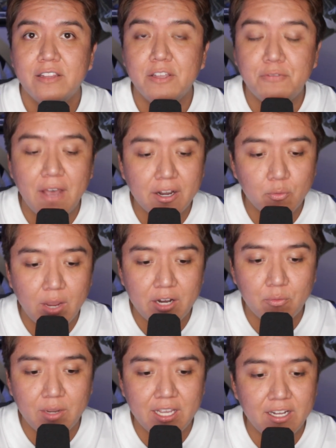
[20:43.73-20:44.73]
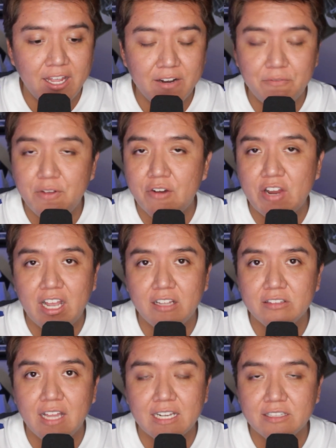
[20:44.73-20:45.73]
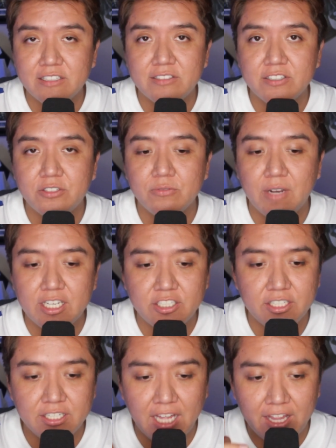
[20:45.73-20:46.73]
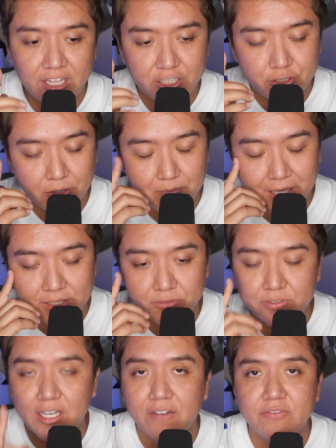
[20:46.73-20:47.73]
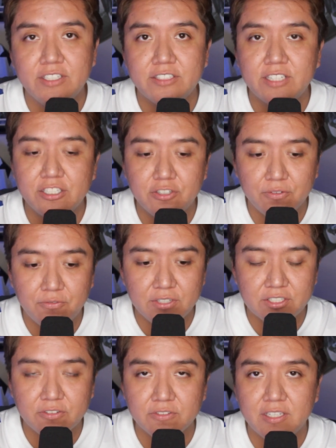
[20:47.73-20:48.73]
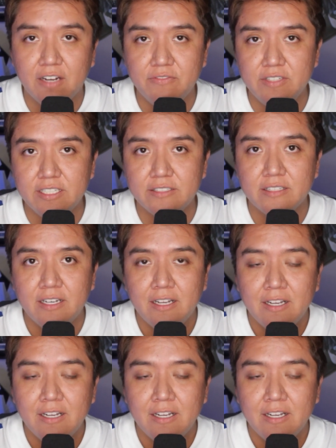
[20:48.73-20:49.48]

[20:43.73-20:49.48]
They found a way to win in a very unlikely situation, and they showed mental toughness, they showed physical toughness,